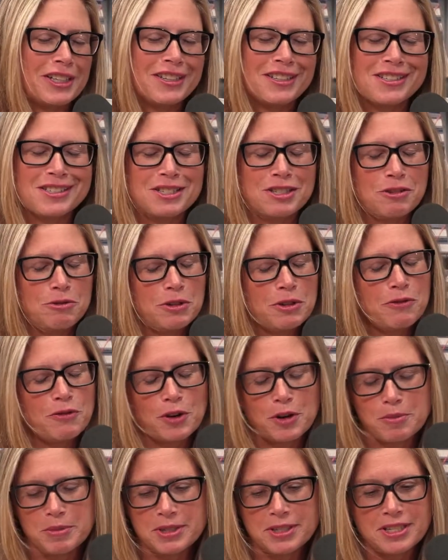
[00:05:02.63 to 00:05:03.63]
Because with
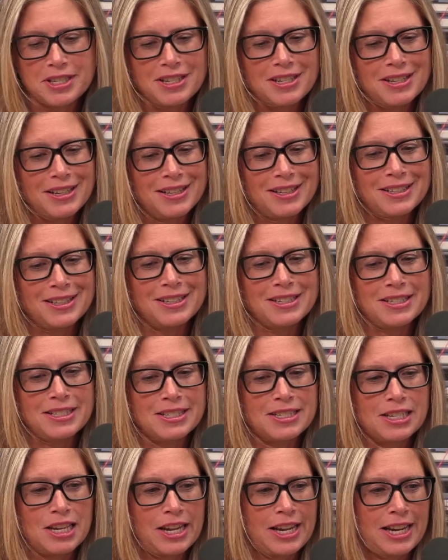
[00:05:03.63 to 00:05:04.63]
pharmacy, it
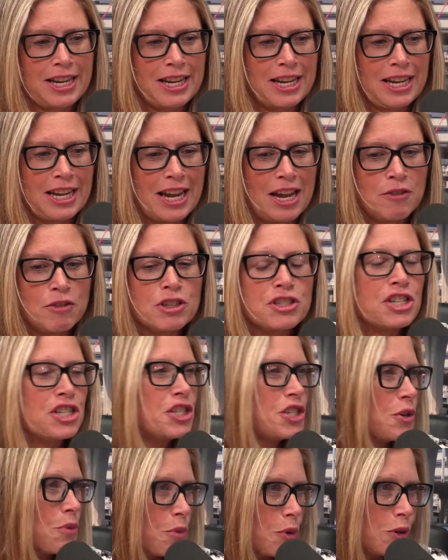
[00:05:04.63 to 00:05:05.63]
is a
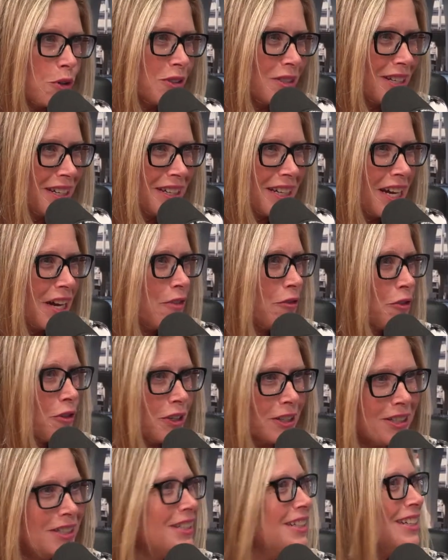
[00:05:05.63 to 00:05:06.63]
ever-changing world. Like
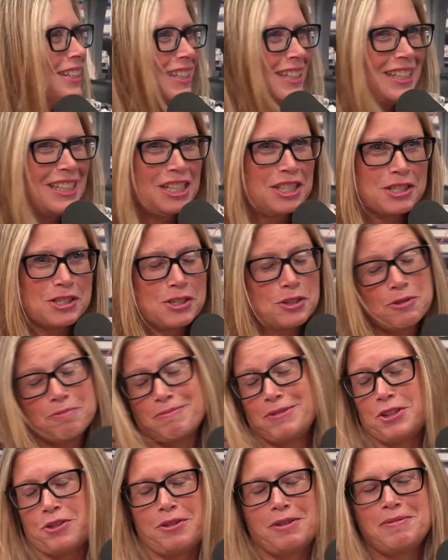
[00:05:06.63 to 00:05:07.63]
every
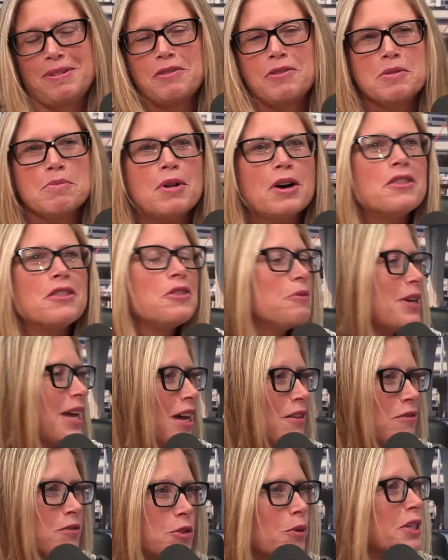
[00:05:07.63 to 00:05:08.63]
month we
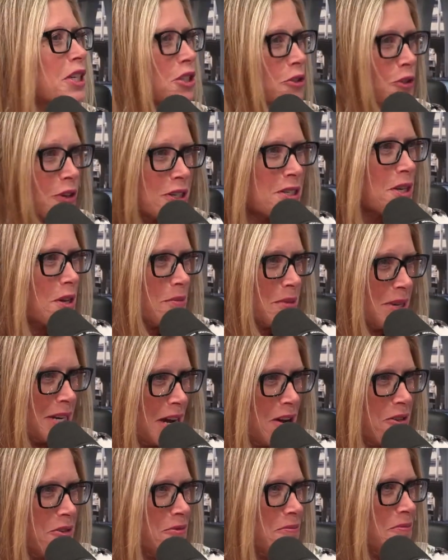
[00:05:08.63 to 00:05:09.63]
have 20 drugs coming
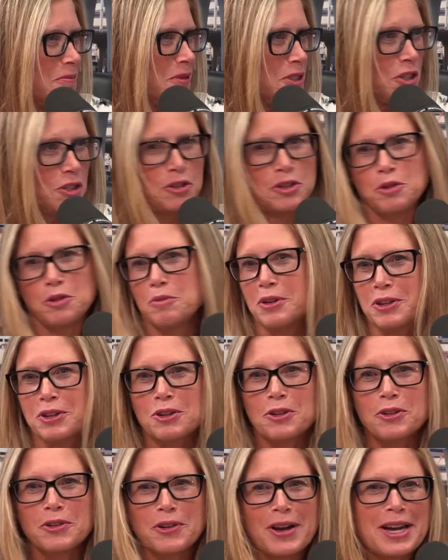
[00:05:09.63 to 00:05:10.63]
out, new
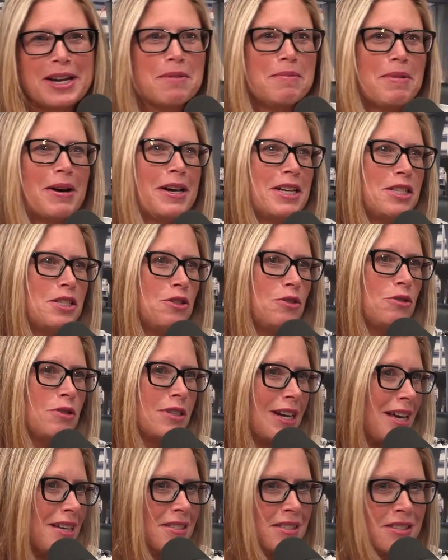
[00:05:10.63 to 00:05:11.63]
monoclonal antibodies, new
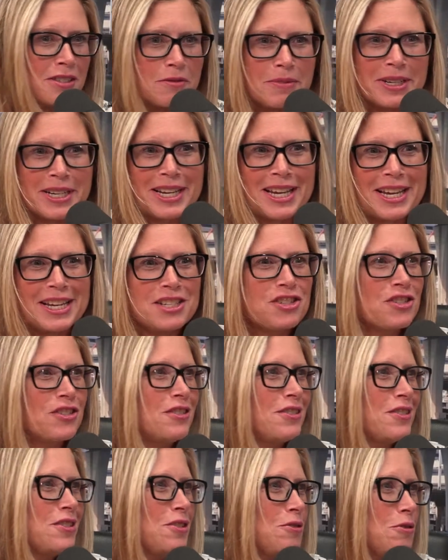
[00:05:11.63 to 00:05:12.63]
classes of
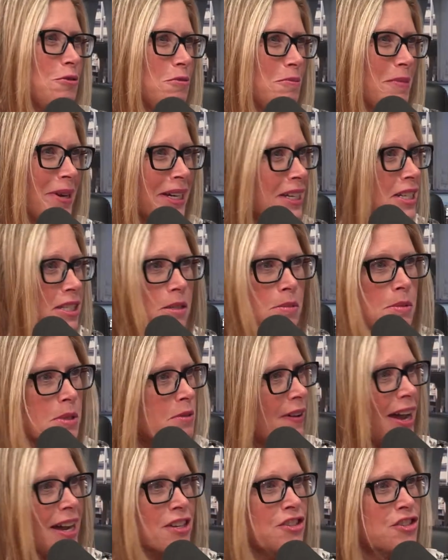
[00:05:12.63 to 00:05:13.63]
medications, new mechanisms of
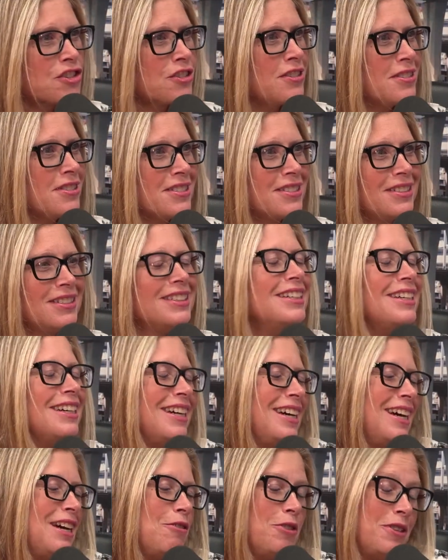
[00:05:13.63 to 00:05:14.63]
actions, and
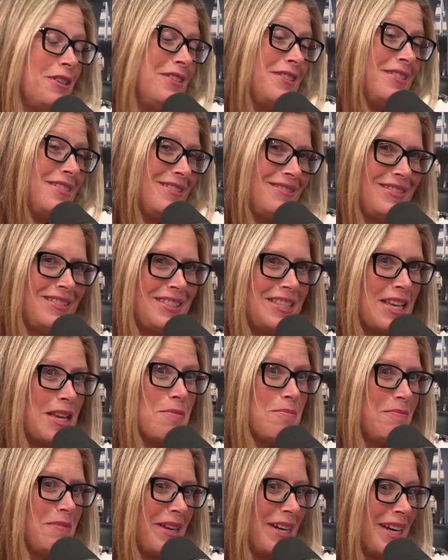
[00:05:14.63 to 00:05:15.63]
within
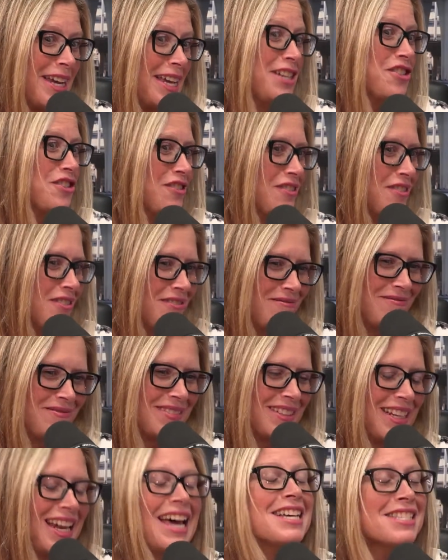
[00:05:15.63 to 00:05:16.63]
same medication
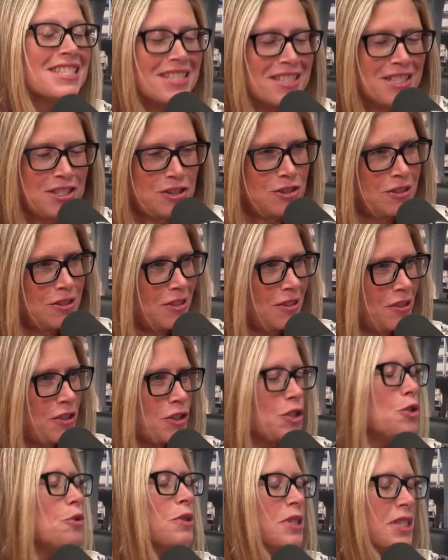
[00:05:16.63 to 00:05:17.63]
classes,
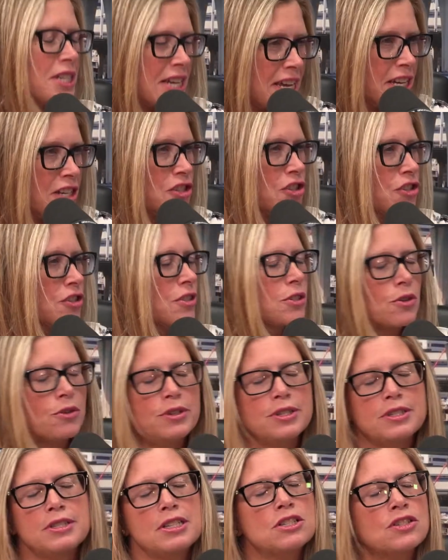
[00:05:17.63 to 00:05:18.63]
there's new indications. So
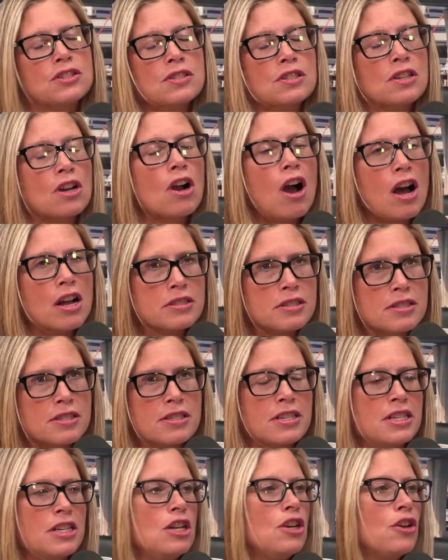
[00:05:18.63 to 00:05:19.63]
it's just a
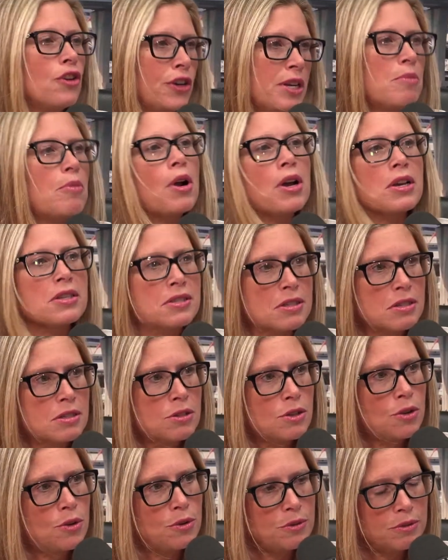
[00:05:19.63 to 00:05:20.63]
constant learning process.
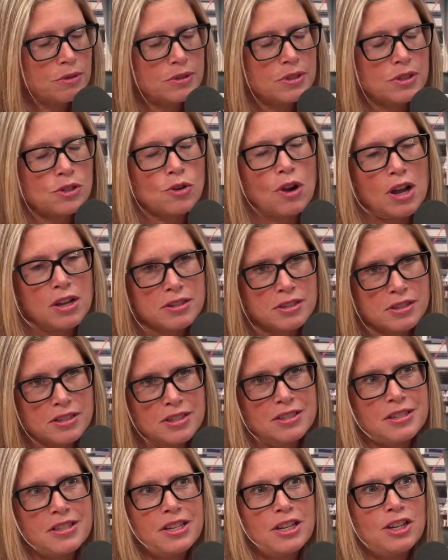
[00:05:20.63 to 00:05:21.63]
So
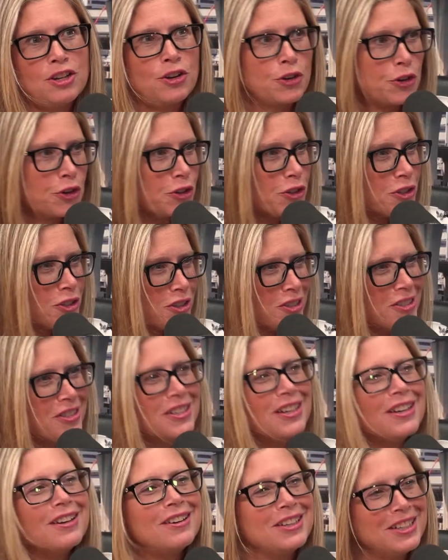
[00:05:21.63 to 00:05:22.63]
constant learners.
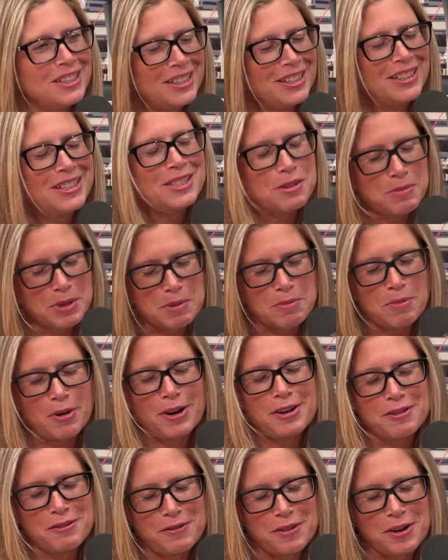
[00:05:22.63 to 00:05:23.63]
It's a big
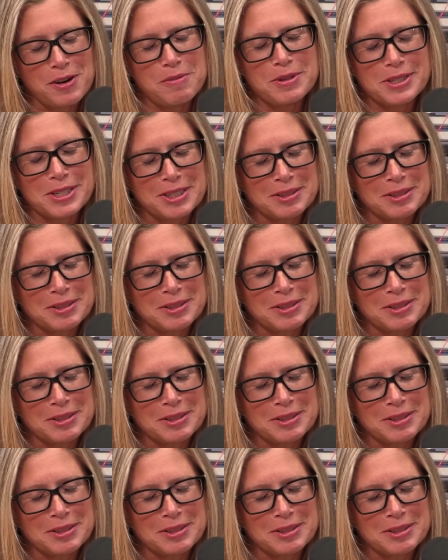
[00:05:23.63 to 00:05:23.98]
part of pharmacy.